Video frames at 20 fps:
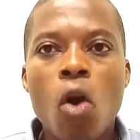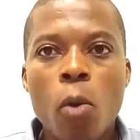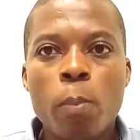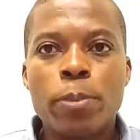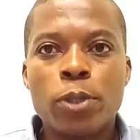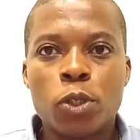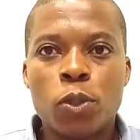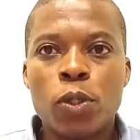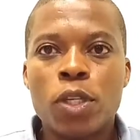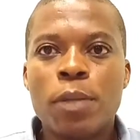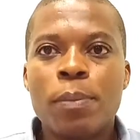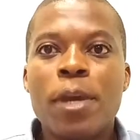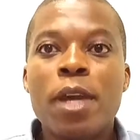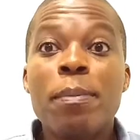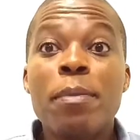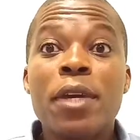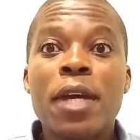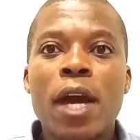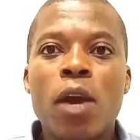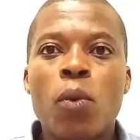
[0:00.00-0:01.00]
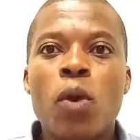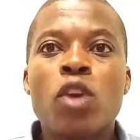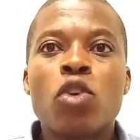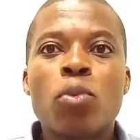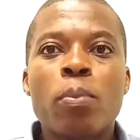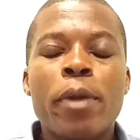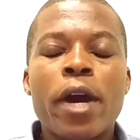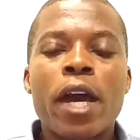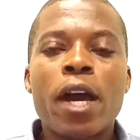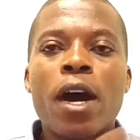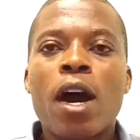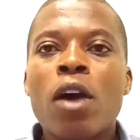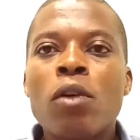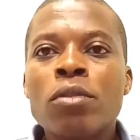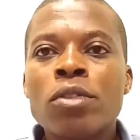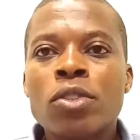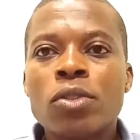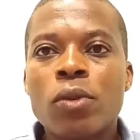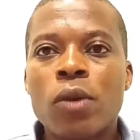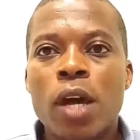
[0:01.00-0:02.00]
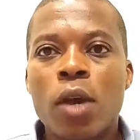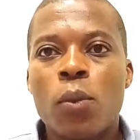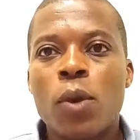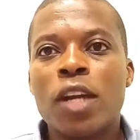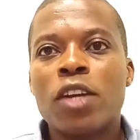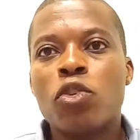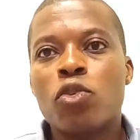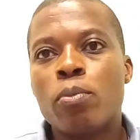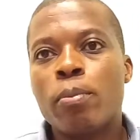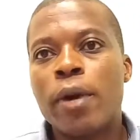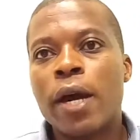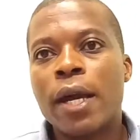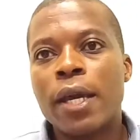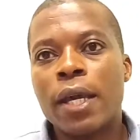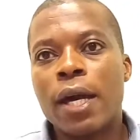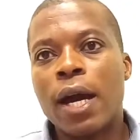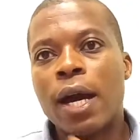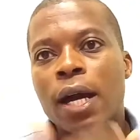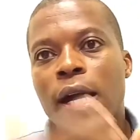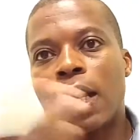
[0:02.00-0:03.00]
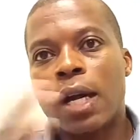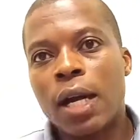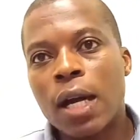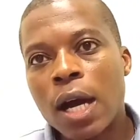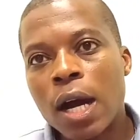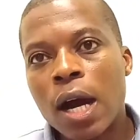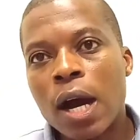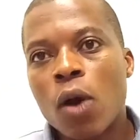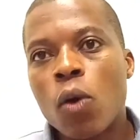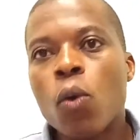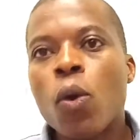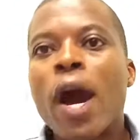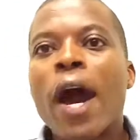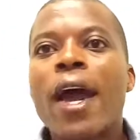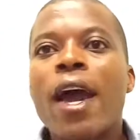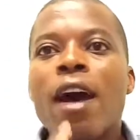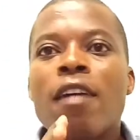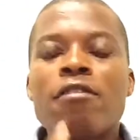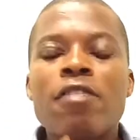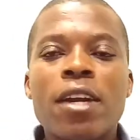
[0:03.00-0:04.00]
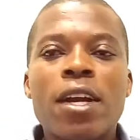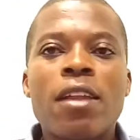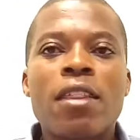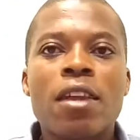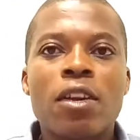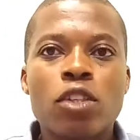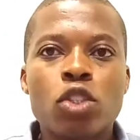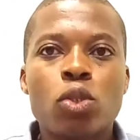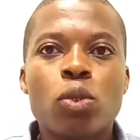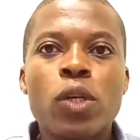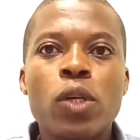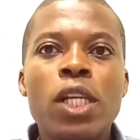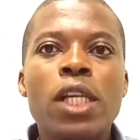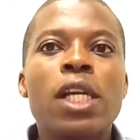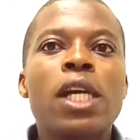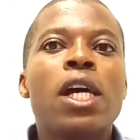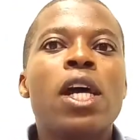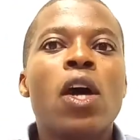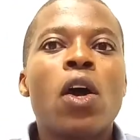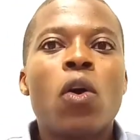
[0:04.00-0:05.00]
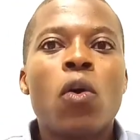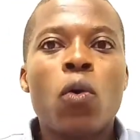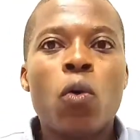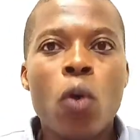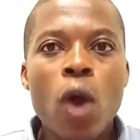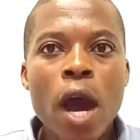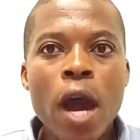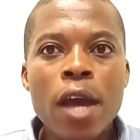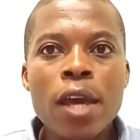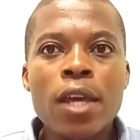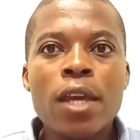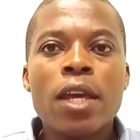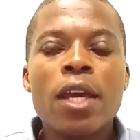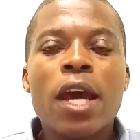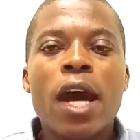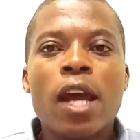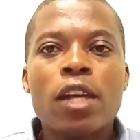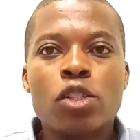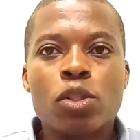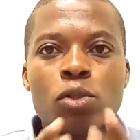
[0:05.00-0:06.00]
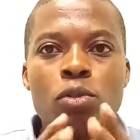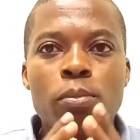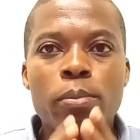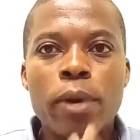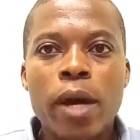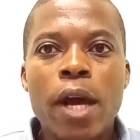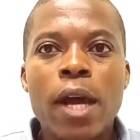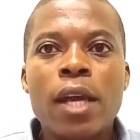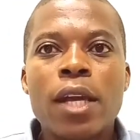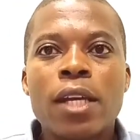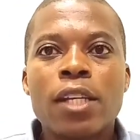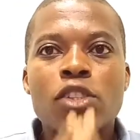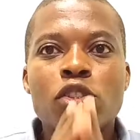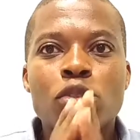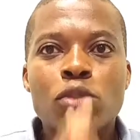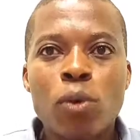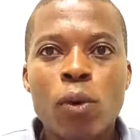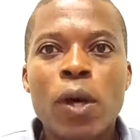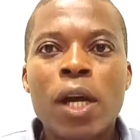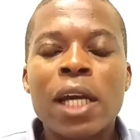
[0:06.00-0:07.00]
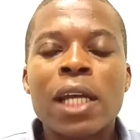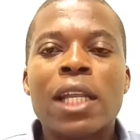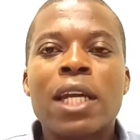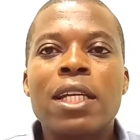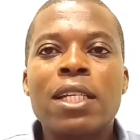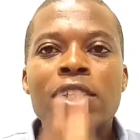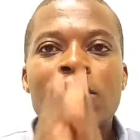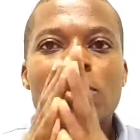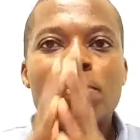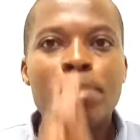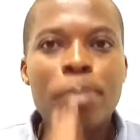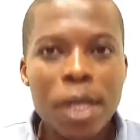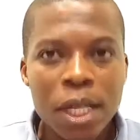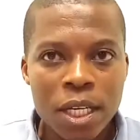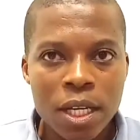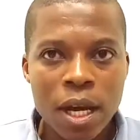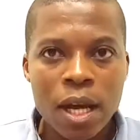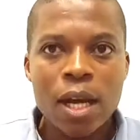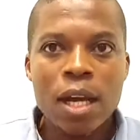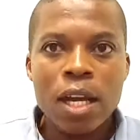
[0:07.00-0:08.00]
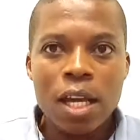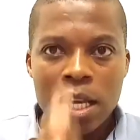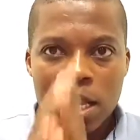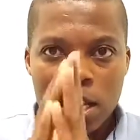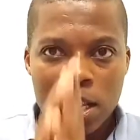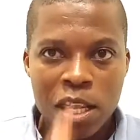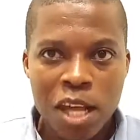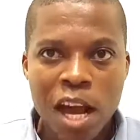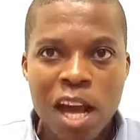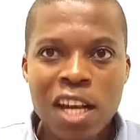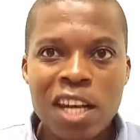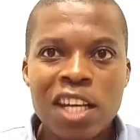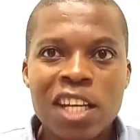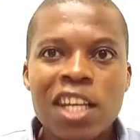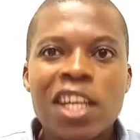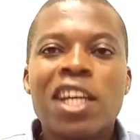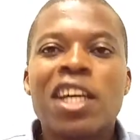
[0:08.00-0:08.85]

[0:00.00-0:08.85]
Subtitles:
option. Maybe I want to buy a house, or I want to buy a car, or I have another reason why I should buy a stock that is better than